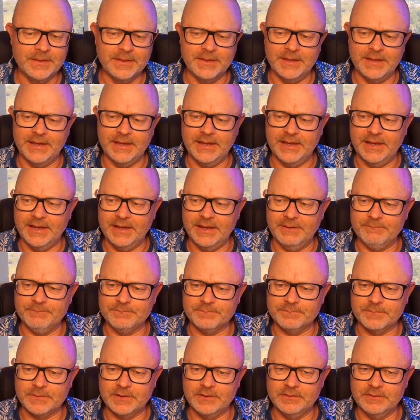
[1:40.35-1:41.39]

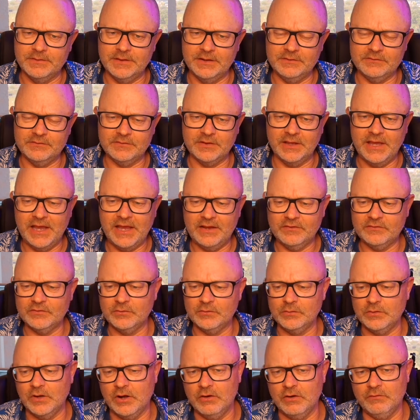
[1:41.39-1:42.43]
there's the
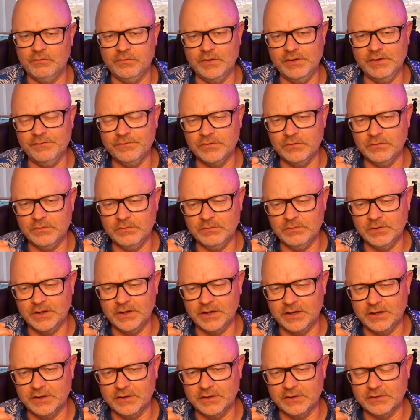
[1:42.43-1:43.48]
hassle of if you
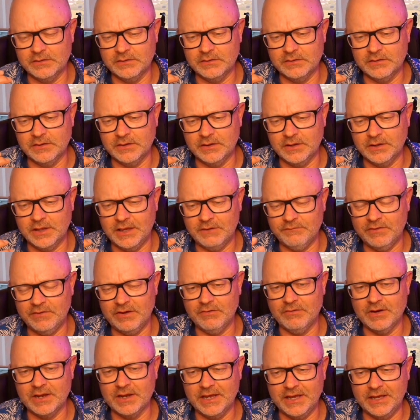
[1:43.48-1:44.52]
have
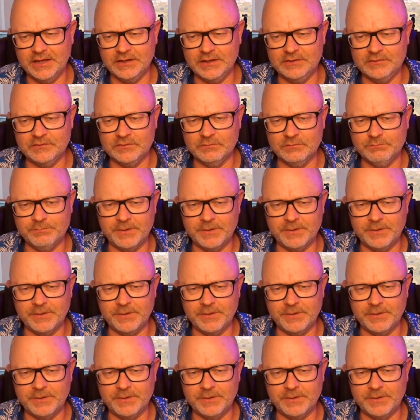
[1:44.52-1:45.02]
hearing aids,